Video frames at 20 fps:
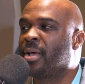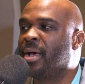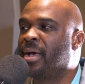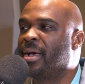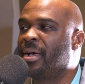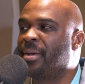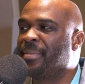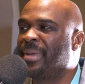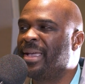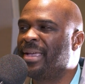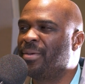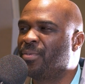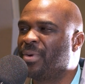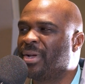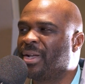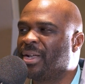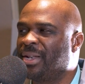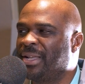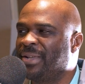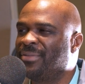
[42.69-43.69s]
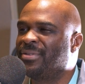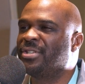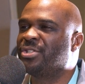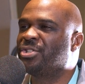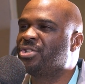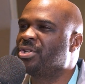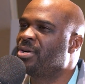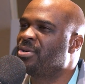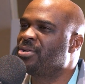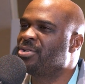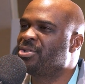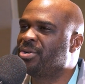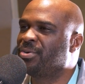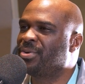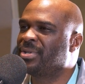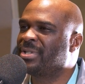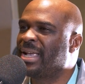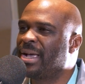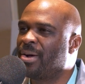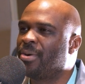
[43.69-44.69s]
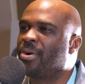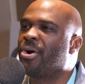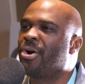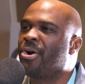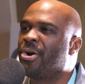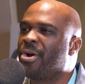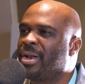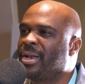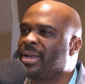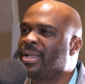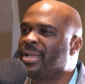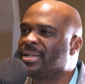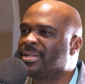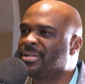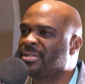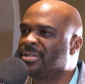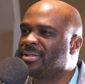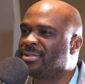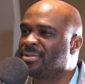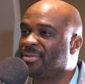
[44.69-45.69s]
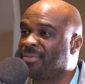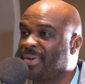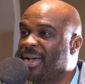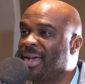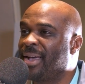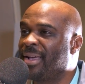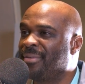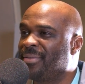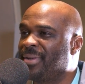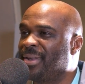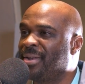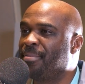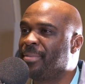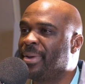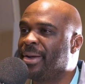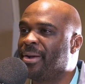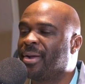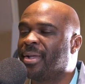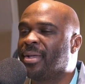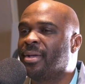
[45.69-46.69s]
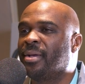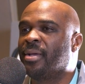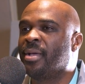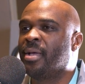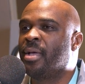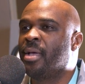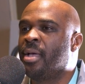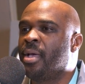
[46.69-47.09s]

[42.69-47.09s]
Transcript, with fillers: Um, and what Cleveland shows you is how hard it is to survive in America.